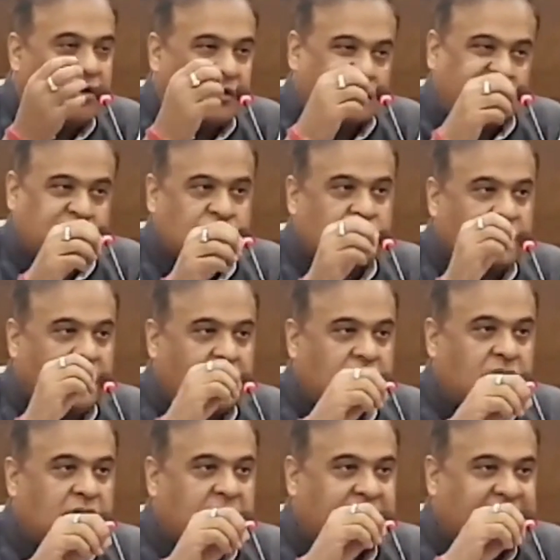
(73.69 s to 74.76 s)
also
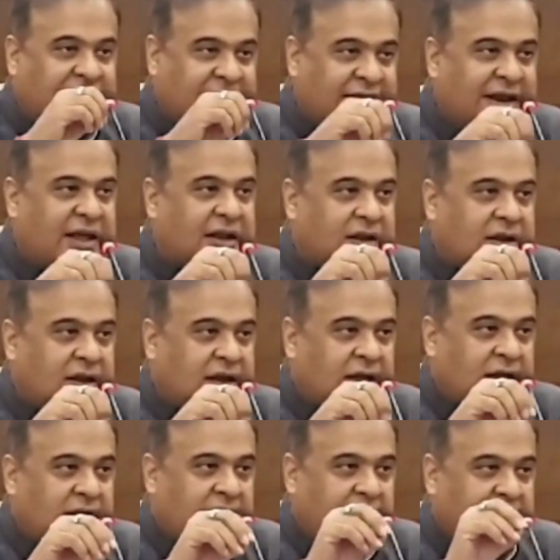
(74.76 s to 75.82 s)
it will generate
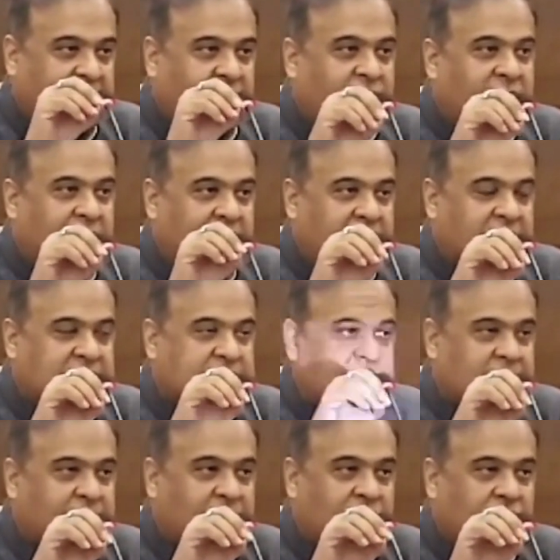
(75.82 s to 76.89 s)
awareness
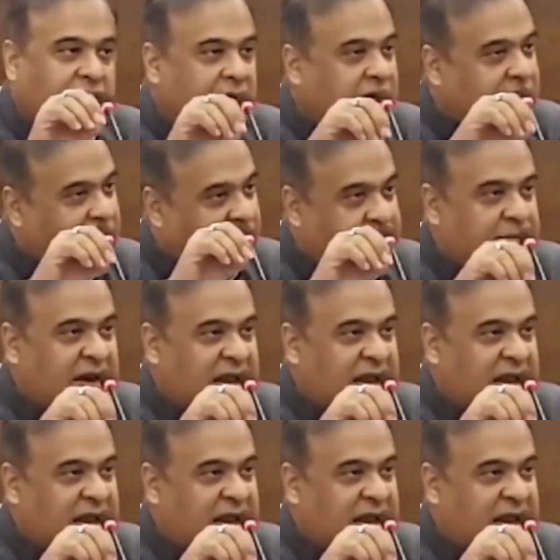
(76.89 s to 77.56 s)
about the tree